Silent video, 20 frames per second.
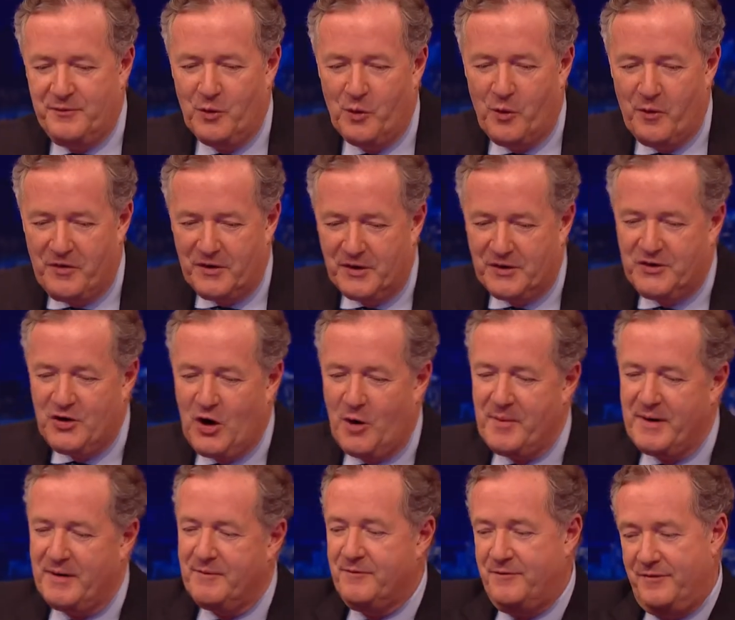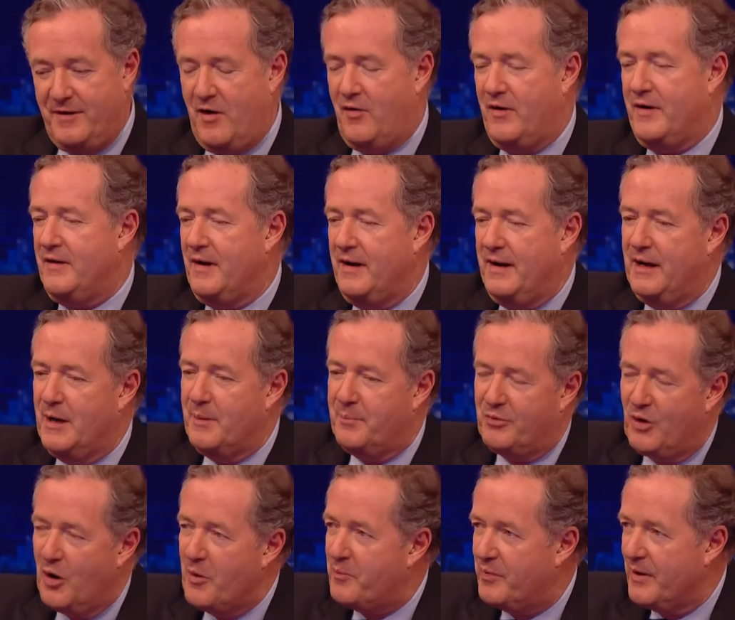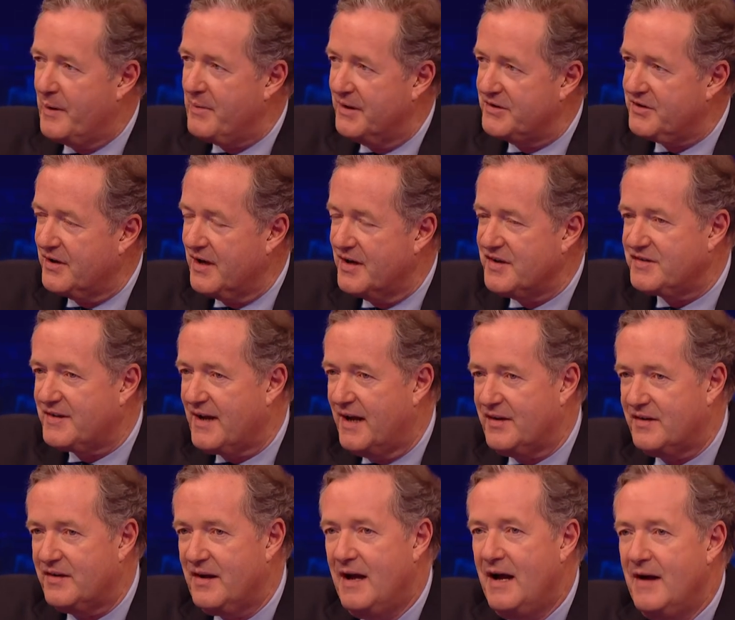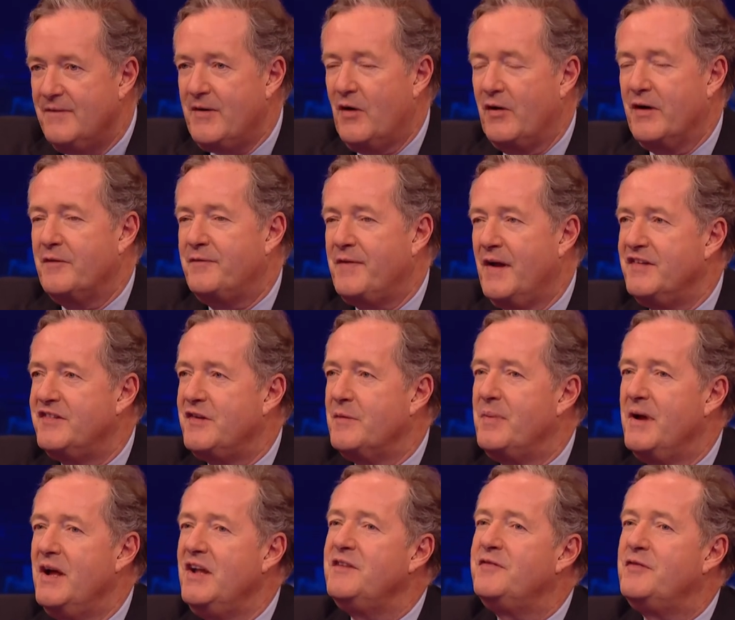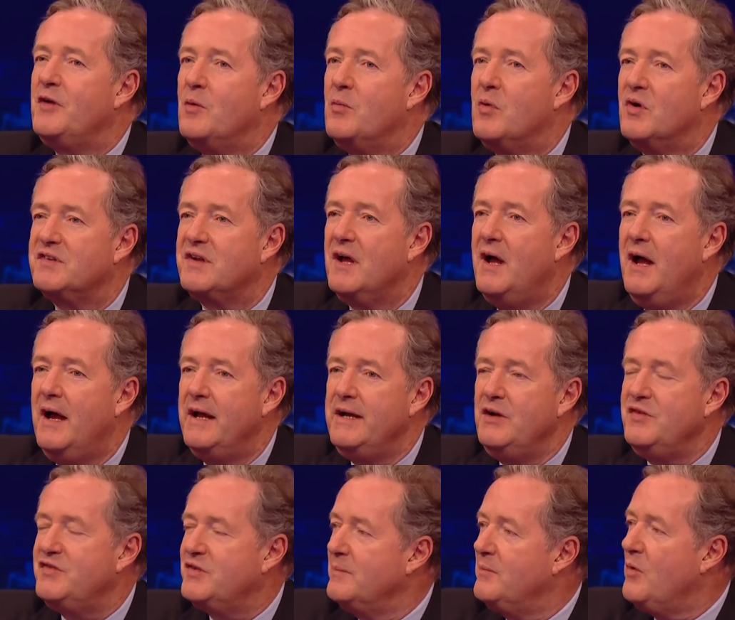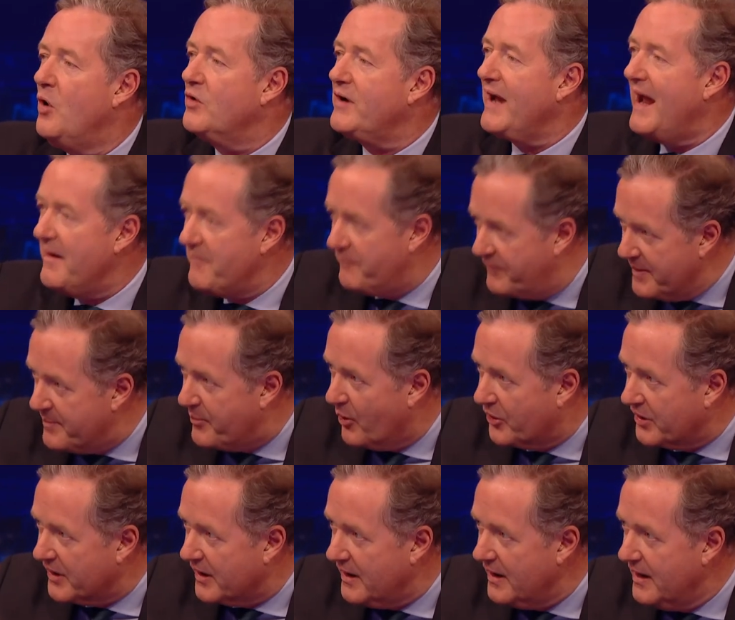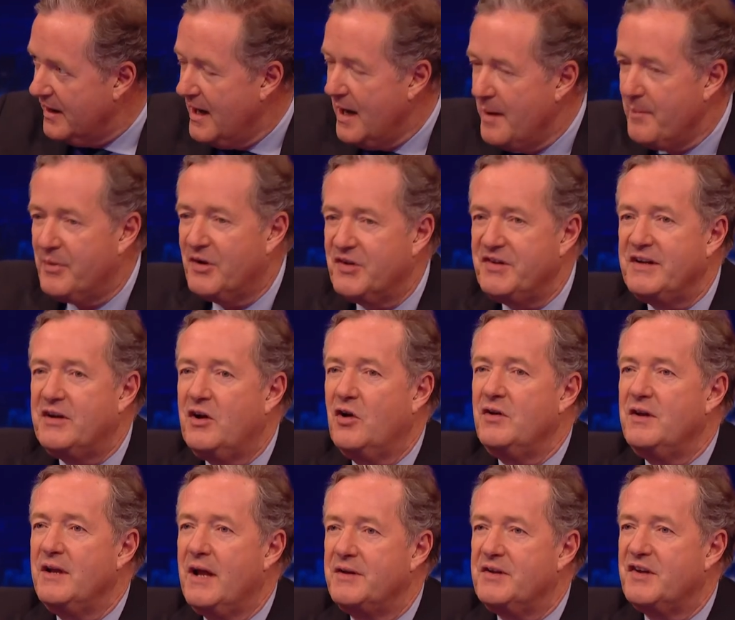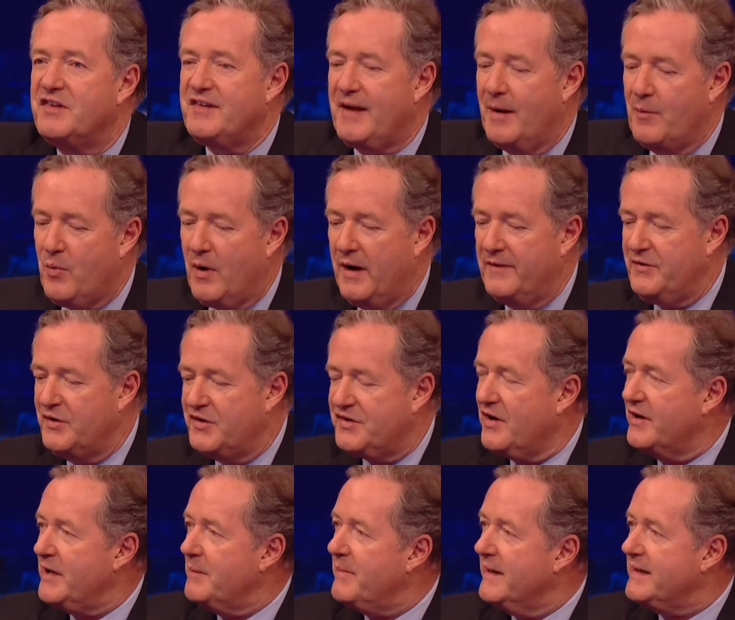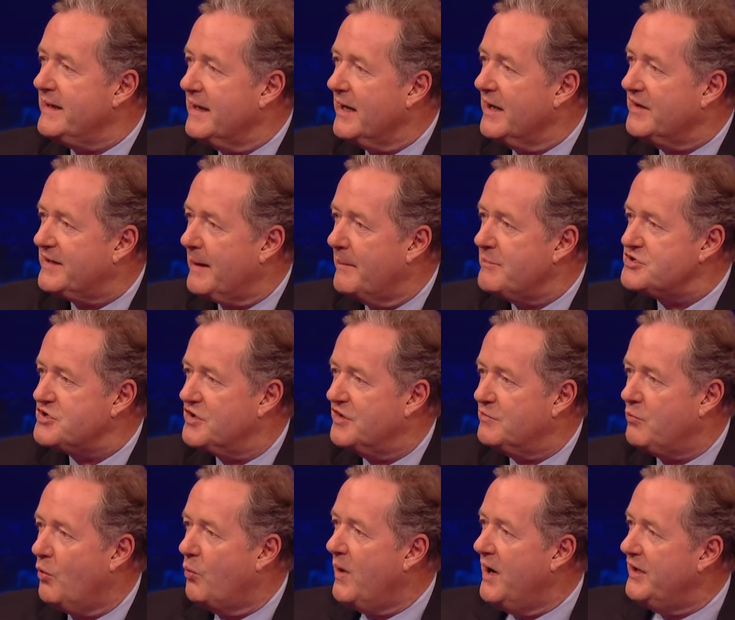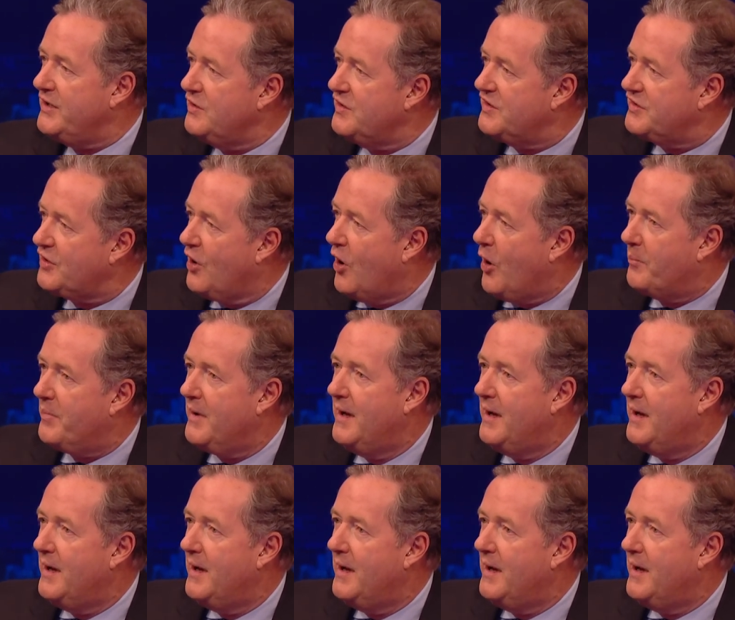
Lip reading: northern comic, very inappropriate by today's standards, very offensive. But his view was he used to mock everybody because he couldn't understand why, if you started making exceptions, well, where do you stop?